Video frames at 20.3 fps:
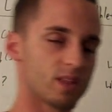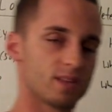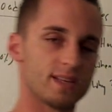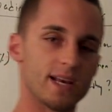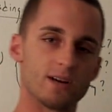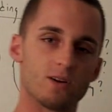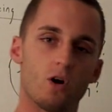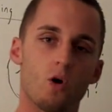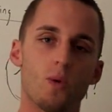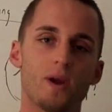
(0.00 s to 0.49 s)

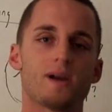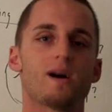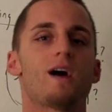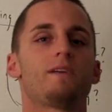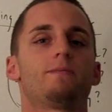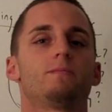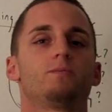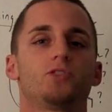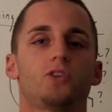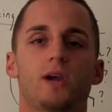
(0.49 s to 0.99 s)
take a whole week
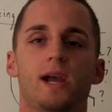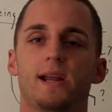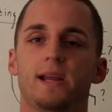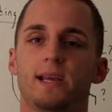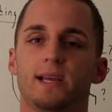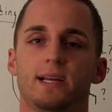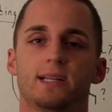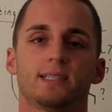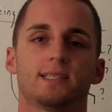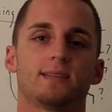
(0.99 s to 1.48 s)
off from
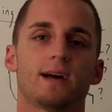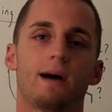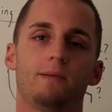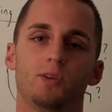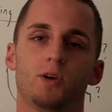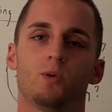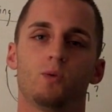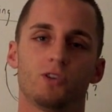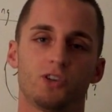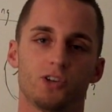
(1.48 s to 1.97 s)
training and
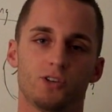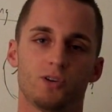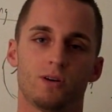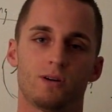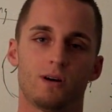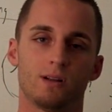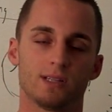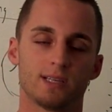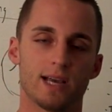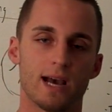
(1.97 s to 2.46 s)
stop doing what you're
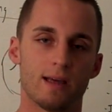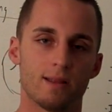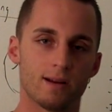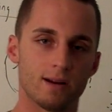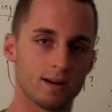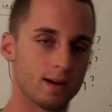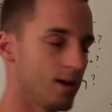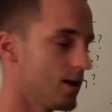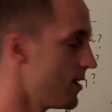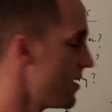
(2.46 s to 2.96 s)
doing
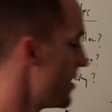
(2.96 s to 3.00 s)
altogether.